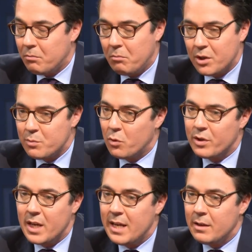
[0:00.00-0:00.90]
much more
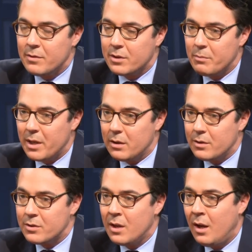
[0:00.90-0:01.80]
than any of his
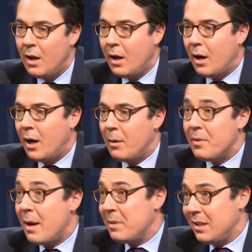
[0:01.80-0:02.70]
competitors.
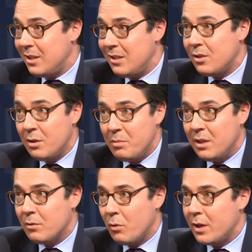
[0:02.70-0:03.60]
That means he's going to be
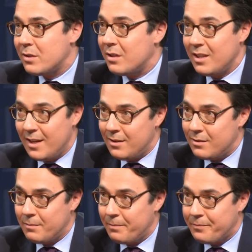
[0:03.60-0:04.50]
in the race to the
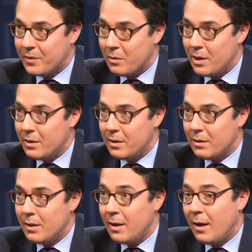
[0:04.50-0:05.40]
end, right?
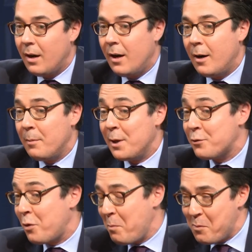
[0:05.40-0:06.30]
And
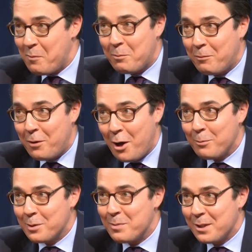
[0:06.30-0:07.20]
Trump will
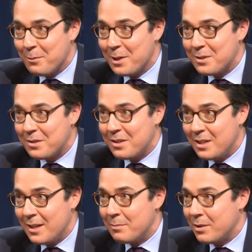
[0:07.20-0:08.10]
probably be in the race to
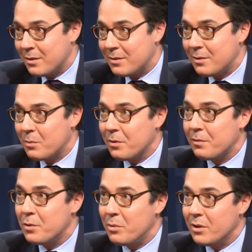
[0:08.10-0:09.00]
the end because he's worth a
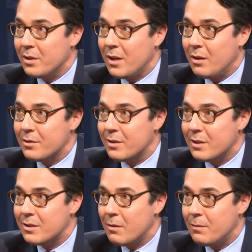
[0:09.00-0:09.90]
few $billion and
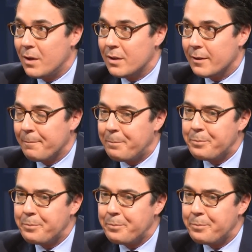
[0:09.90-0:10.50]
he's self-funding.